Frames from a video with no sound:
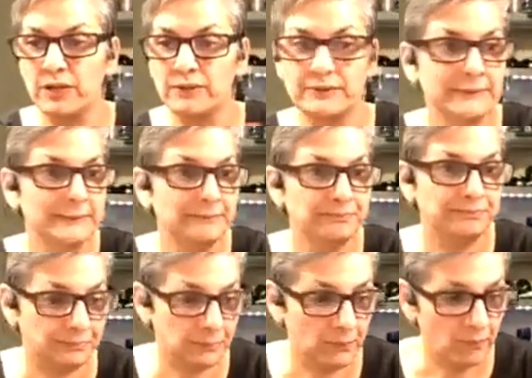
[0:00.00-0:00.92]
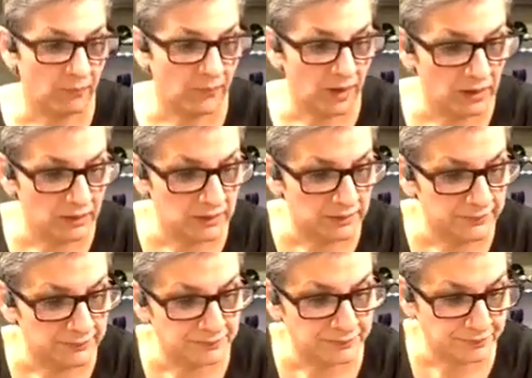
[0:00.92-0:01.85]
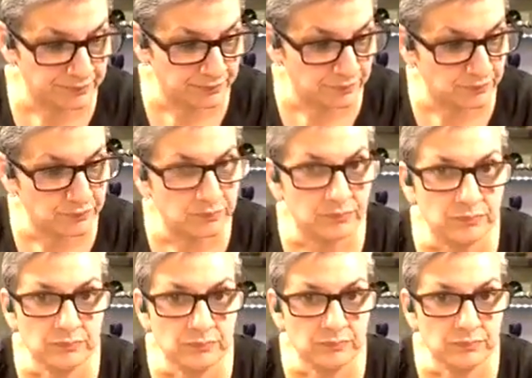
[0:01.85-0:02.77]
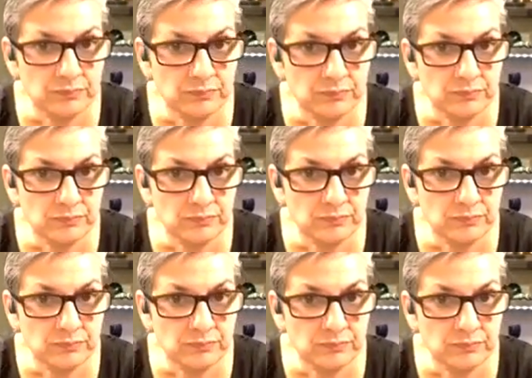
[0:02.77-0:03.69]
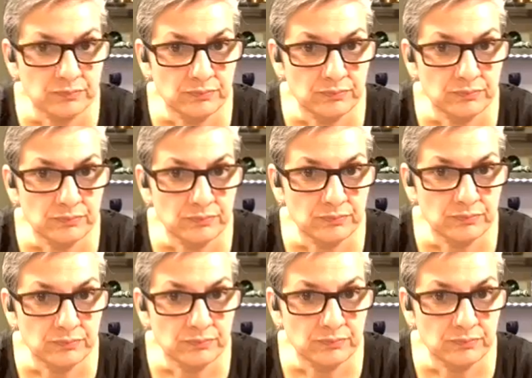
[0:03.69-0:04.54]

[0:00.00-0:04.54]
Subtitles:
Yeah, I'm not sure, but she has made a couple posts in here. Let me see.